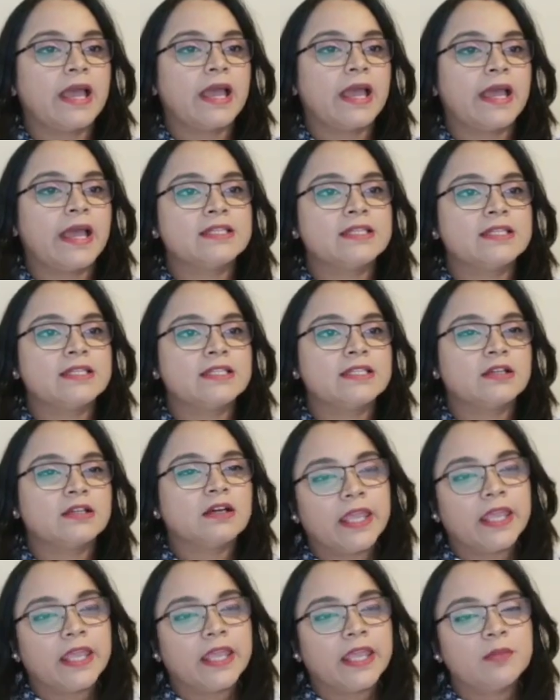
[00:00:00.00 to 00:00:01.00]
and
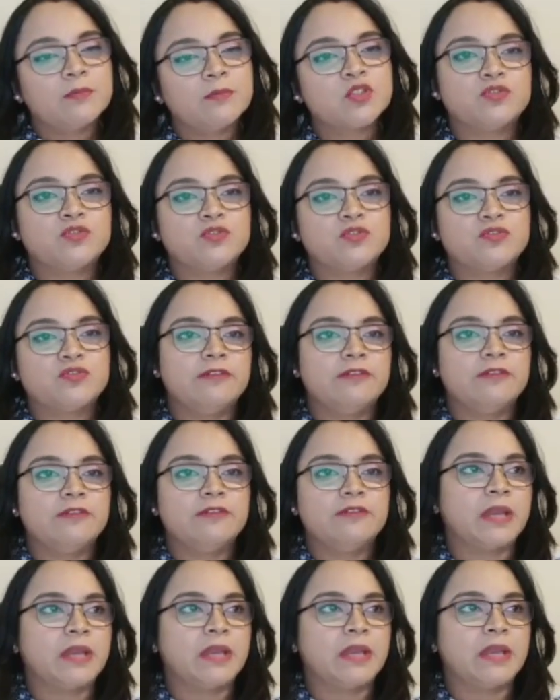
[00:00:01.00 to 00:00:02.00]
aims to
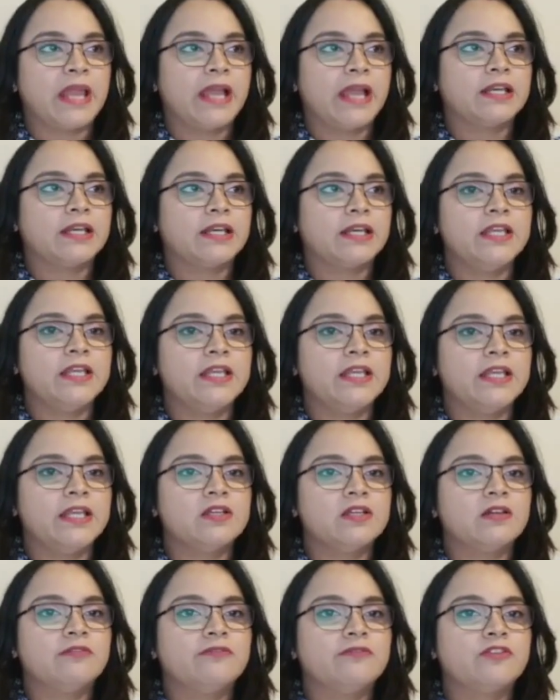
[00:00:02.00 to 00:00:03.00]
drive the black
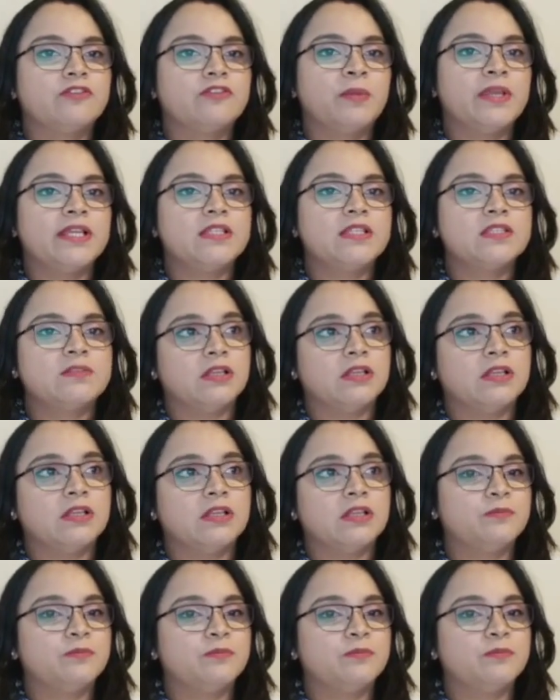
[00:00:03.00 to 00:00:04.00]
knight from its
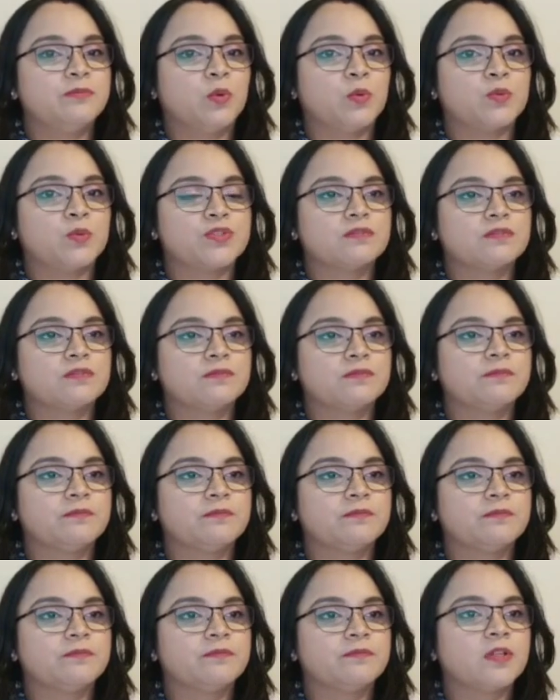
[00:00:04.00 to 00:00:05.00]
beloved post
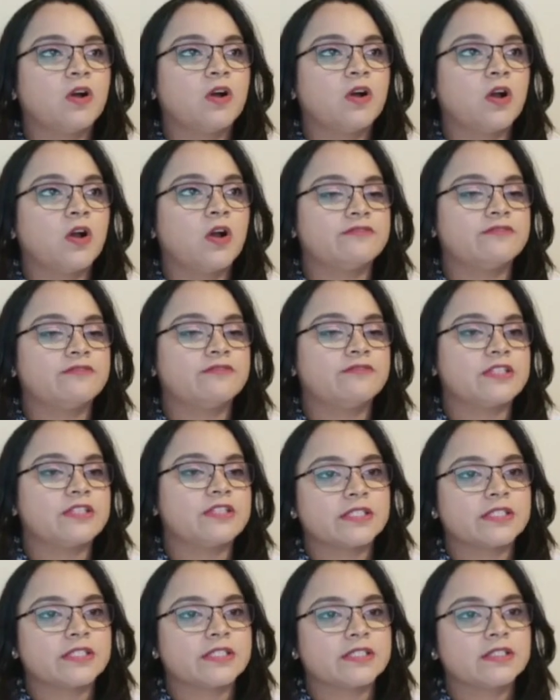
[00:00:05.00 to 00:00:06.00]
on
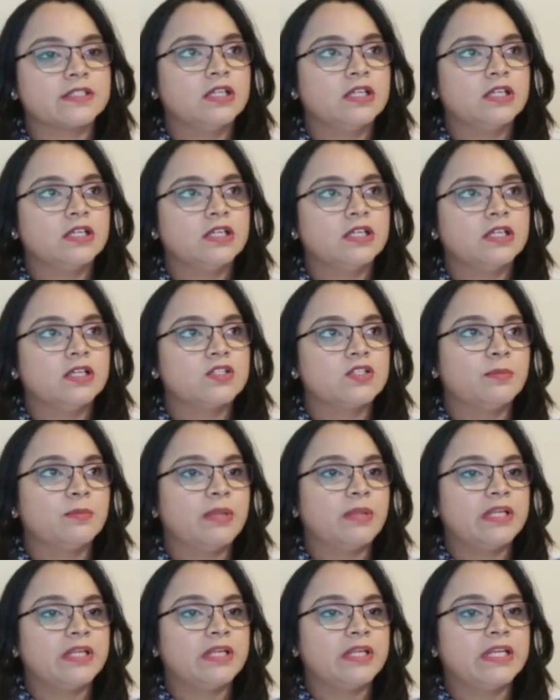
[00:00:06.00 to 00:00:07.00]
f6. So
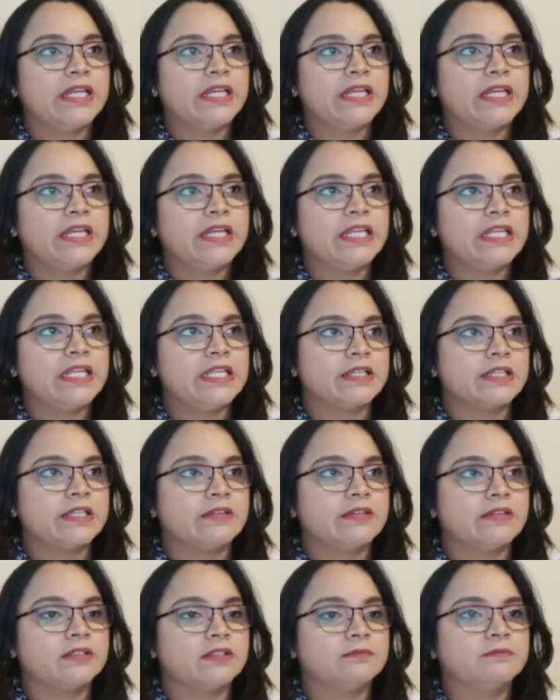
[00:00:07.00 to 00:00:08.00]
black played knight
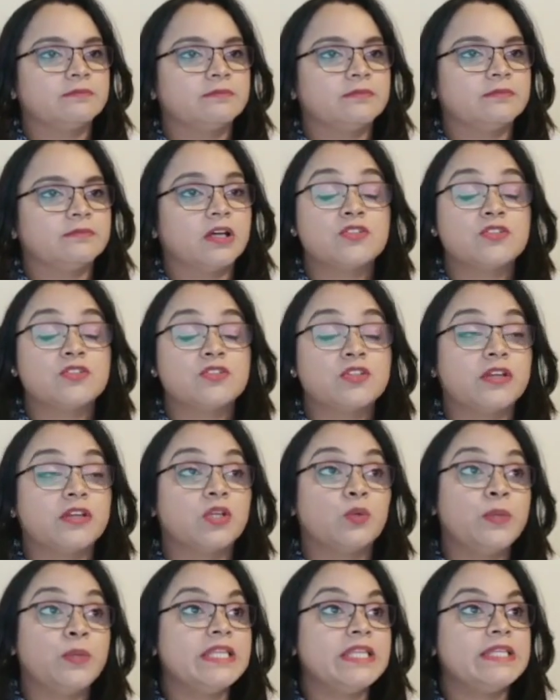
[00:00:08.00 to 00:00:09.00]
e7,
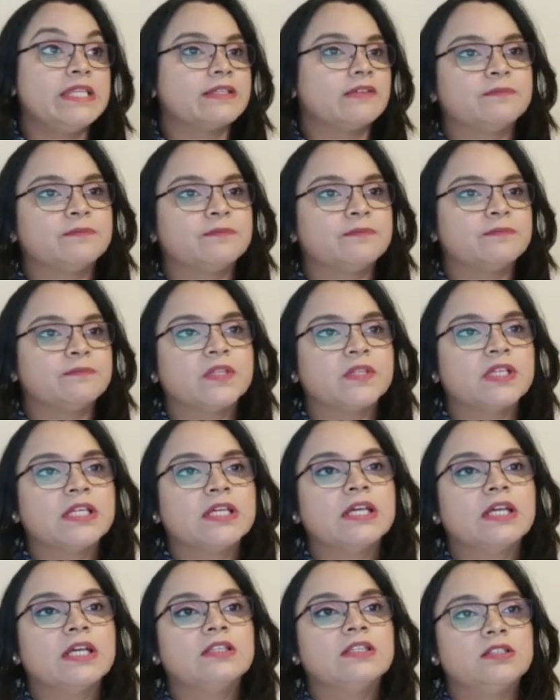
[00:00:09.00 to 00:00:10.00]
queen e7.
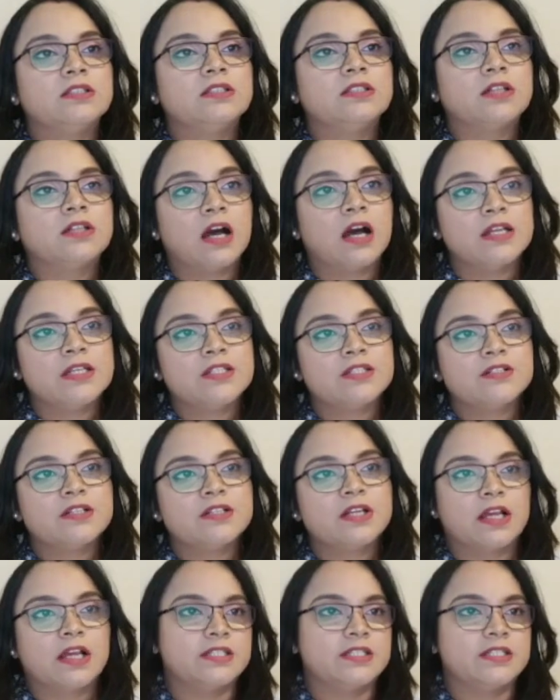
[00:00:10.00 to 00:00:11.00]
The
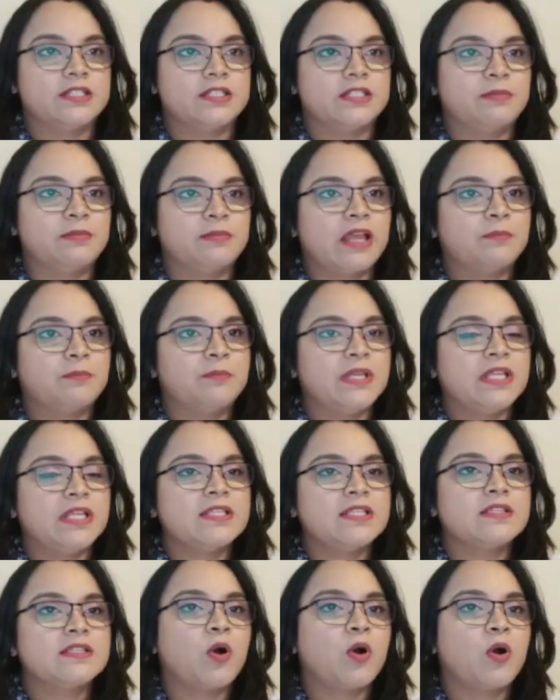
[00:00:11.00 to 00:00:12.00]
hunter hunted. Black
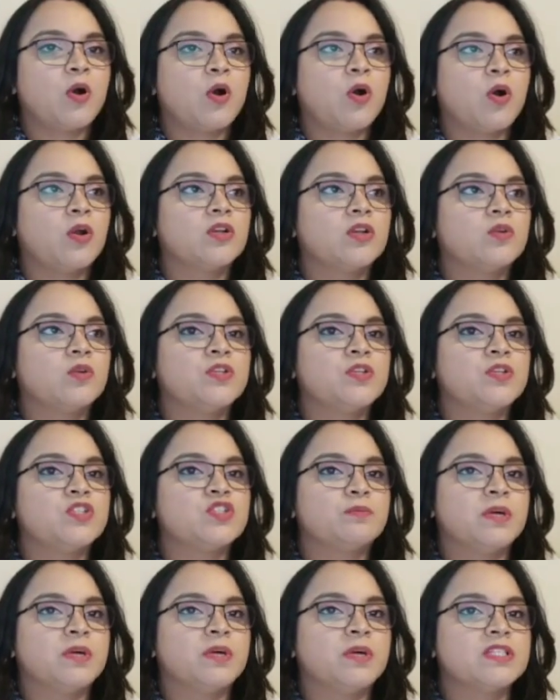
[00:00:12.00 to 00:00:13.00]
pins the pawn,
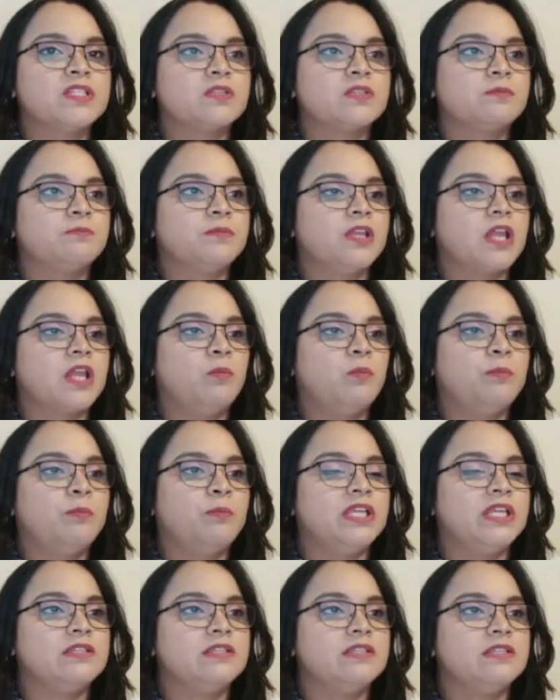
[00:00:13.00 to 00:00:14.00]
which must now
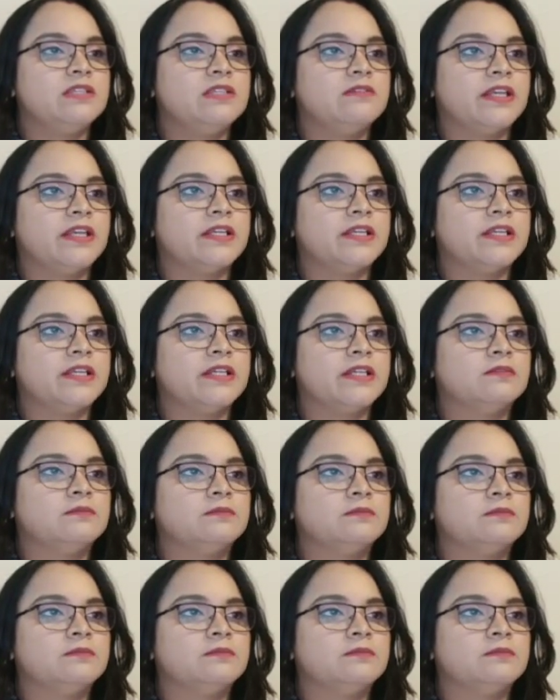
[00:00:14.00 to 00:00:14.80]
be defended.